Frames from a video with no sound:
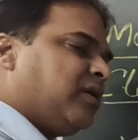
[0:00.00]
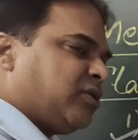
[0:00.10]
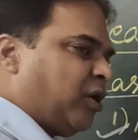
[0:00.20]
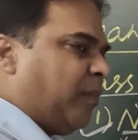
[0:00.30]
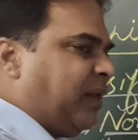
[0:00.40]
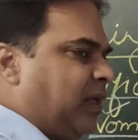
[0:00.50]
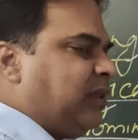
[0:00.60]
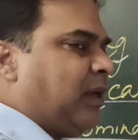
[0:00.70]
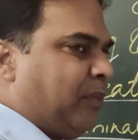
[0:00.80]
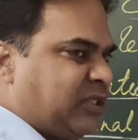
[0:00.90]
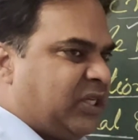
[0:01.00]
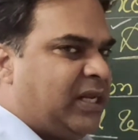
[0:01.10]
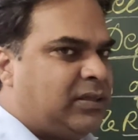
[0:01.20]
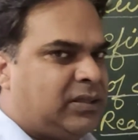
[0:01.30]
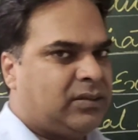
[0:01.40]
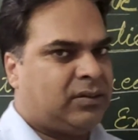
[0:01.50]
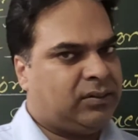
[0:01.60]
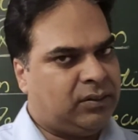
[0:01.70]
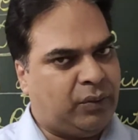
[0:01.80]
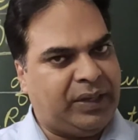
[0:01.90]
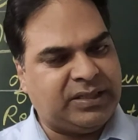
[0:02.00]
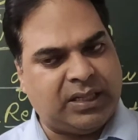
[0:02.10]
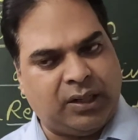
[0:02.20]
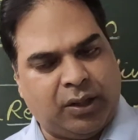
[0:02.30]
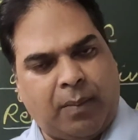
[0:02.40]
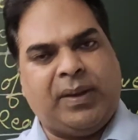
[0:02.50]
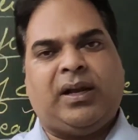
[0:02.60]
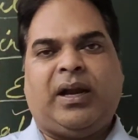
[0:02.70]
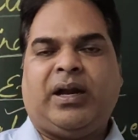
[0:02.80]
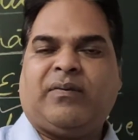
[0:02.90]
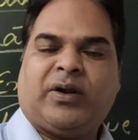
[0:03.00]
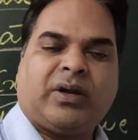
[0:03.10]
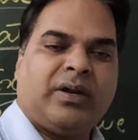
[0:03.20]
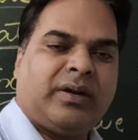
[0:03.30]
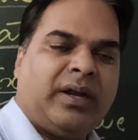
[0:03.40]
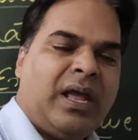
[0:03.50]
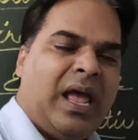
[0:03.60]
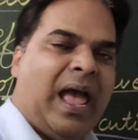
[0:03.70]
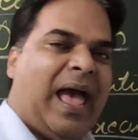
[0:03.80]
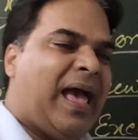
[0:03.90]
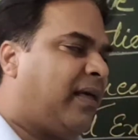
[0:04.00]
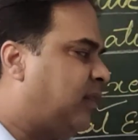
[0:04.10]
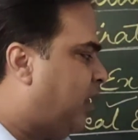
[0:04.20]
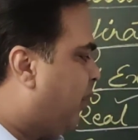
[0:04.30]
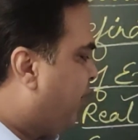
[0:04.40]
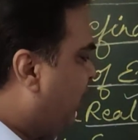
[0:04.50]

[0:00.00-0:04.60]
so nominal, the president, who is the nominal head of our country, and the real